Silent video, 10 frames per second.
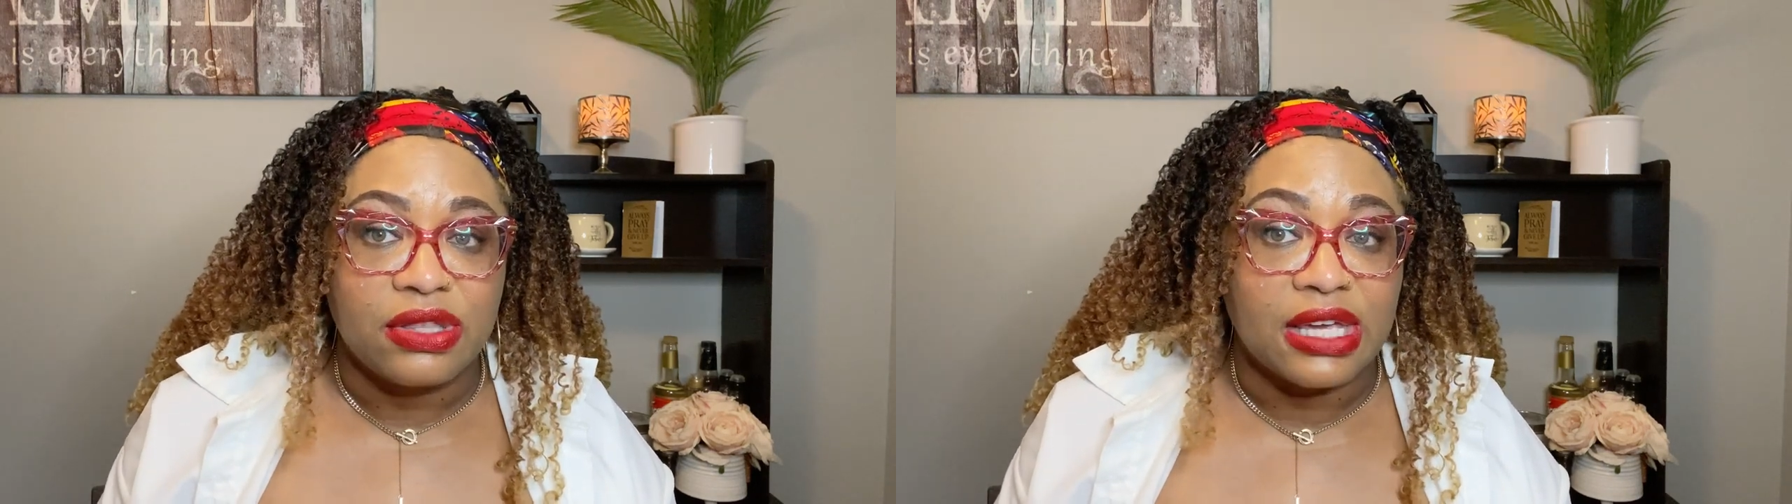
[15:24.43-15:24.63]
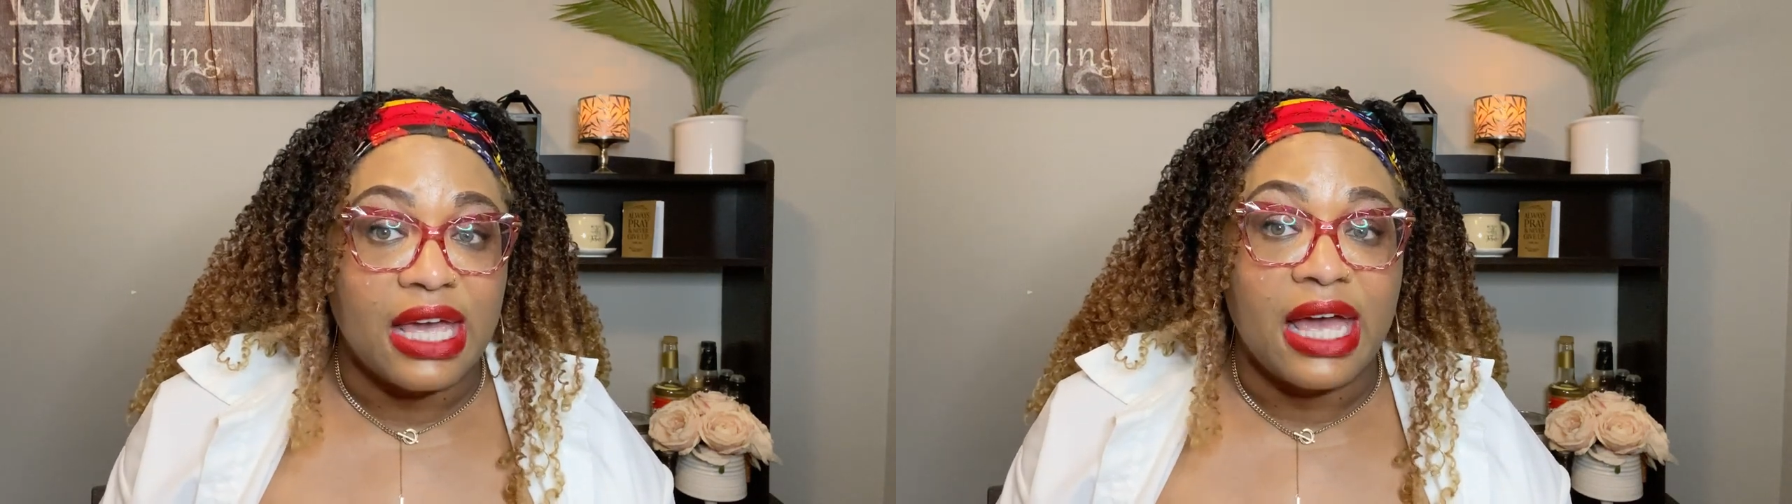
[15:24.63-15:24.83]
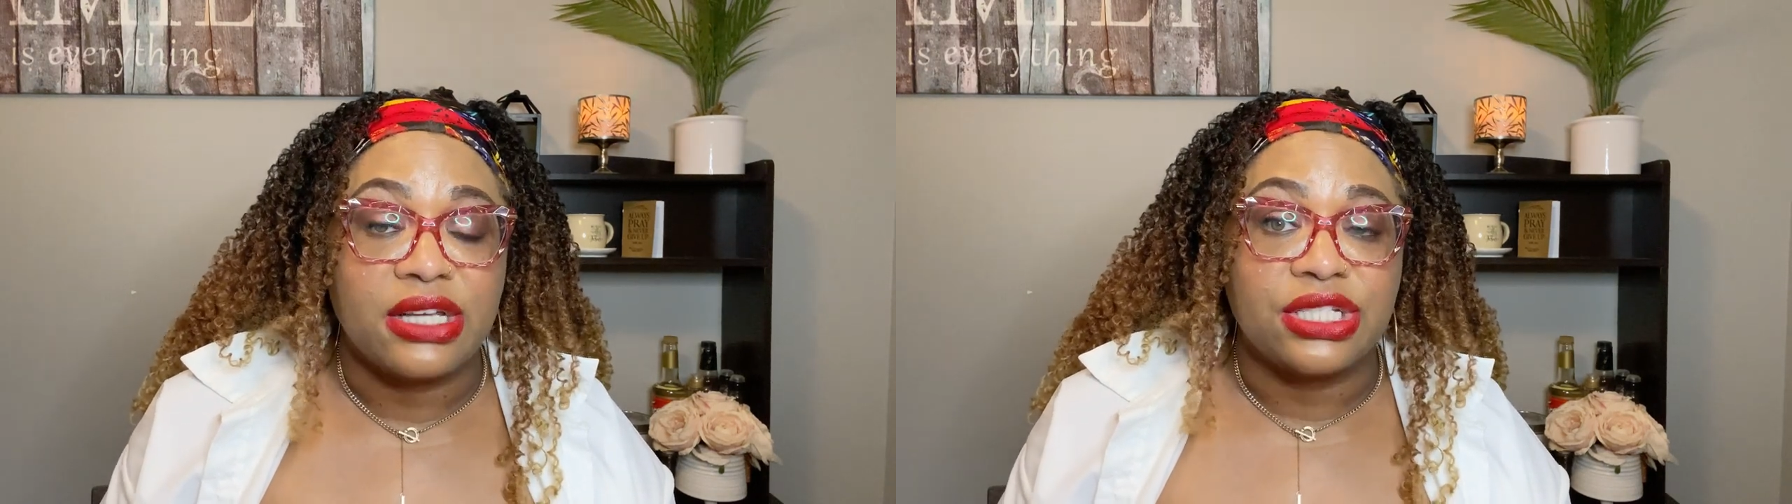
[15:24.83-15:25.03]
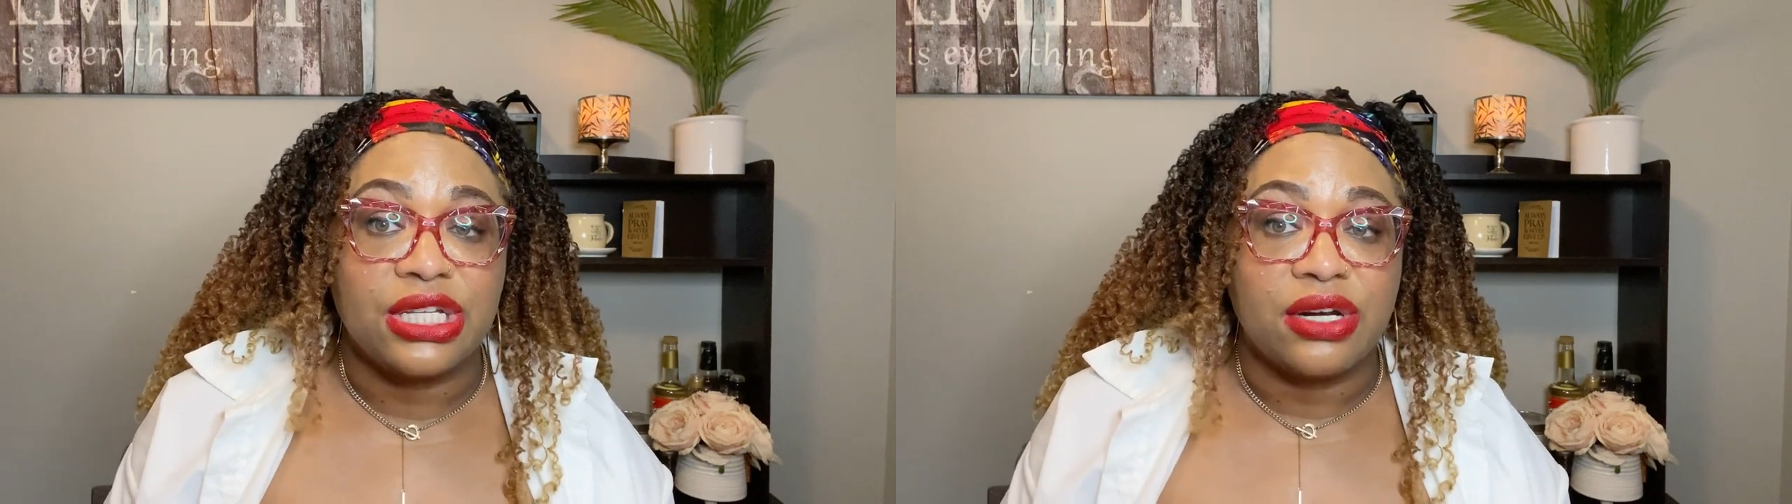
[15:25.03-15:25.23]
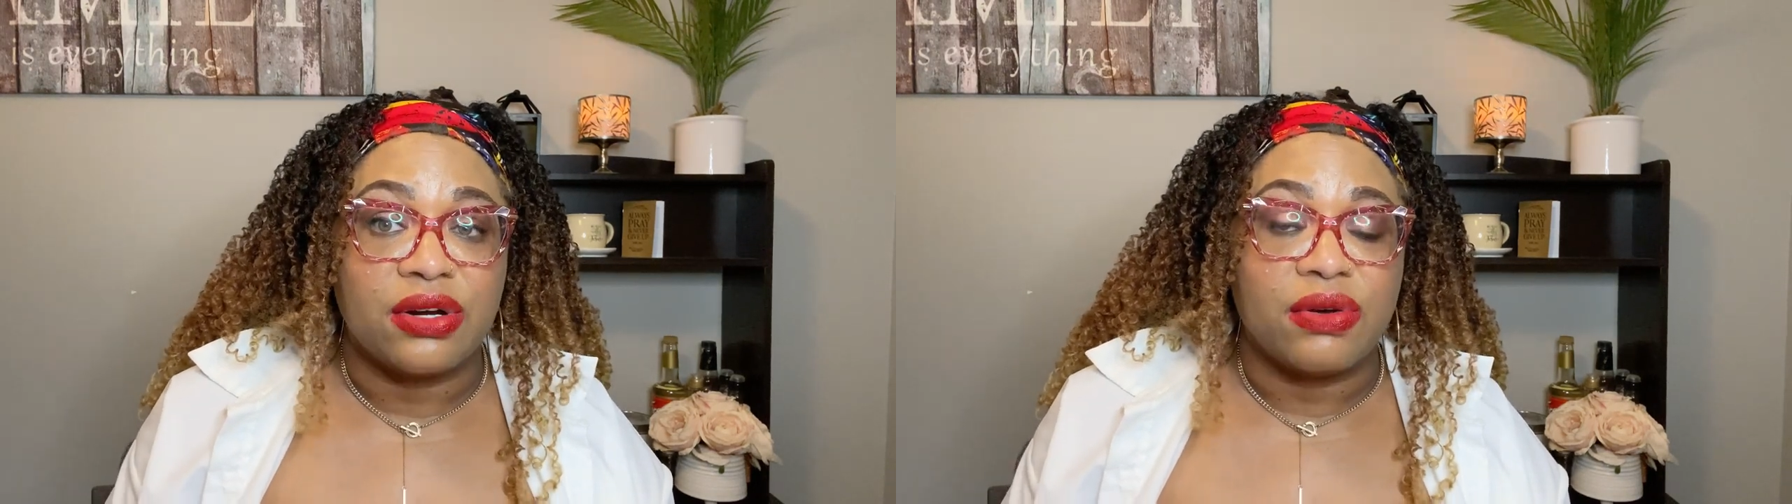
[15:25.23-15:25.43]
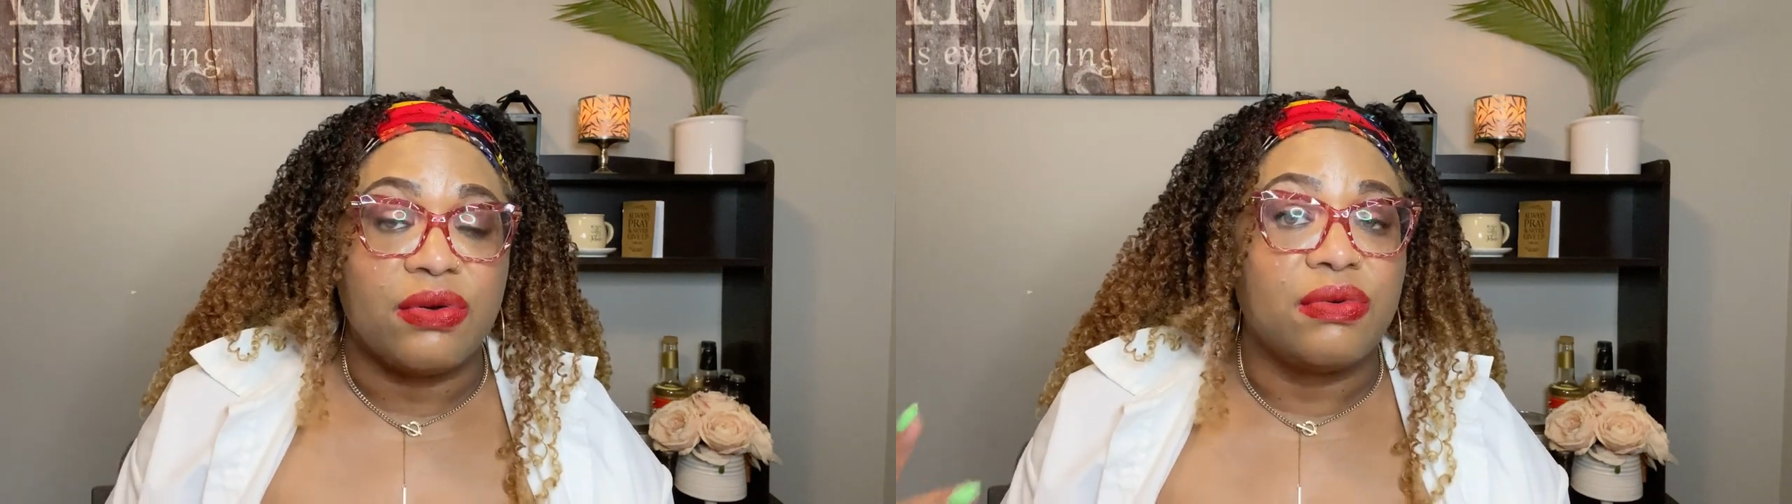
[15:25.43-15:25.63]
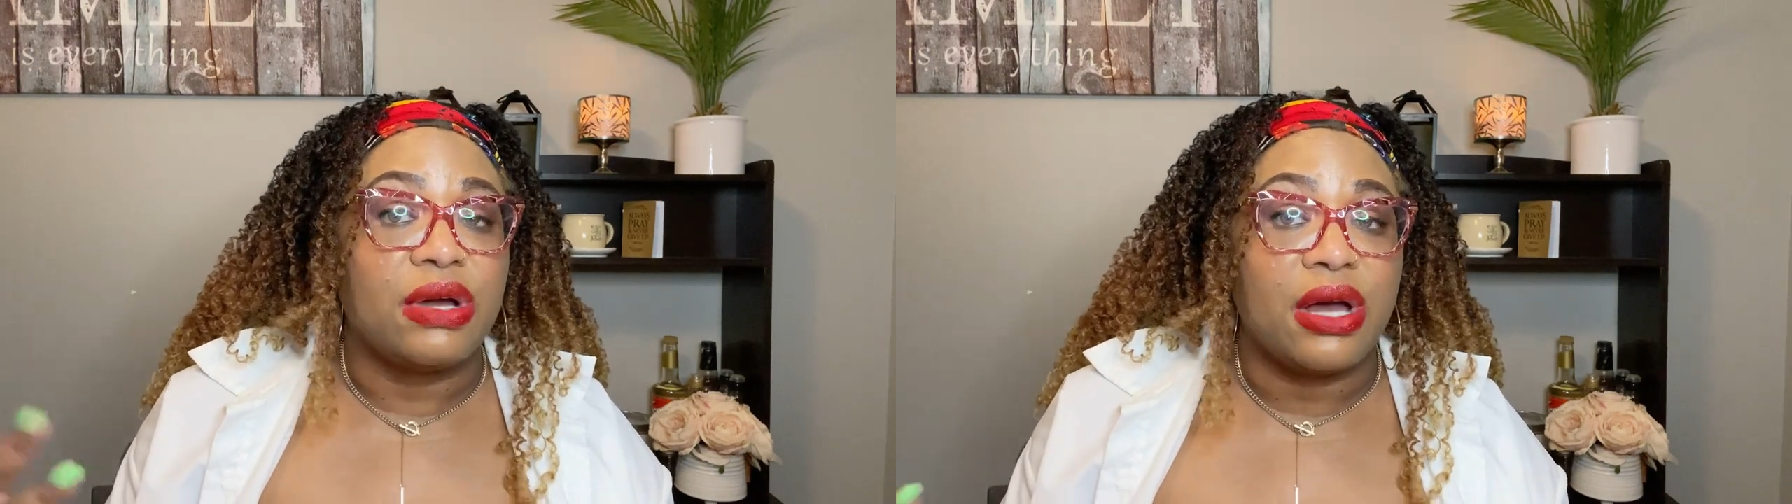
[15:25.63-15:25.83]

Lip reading: the cashier, who